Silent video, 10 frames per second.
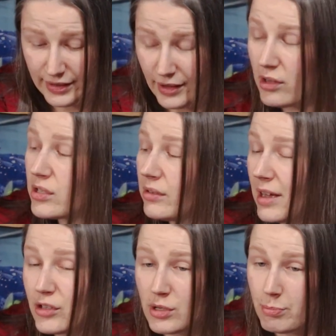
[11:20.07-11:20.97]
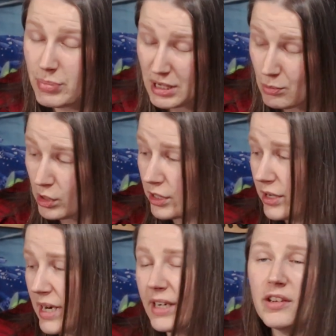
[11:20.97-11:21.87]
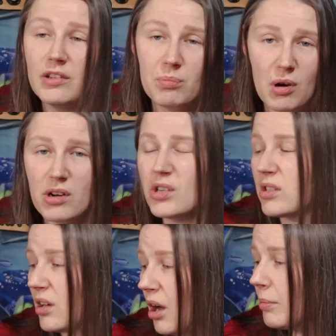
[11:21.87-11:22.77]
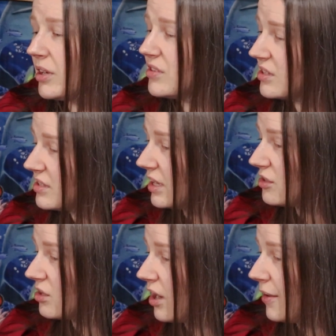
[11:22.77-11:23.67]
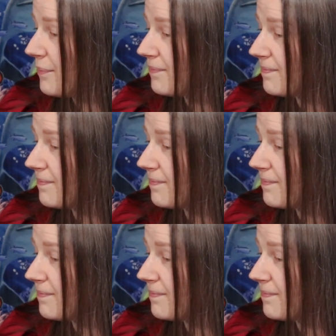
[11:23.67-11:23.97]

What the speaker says: Also allows you to be more creative, projects, hobbies, etc.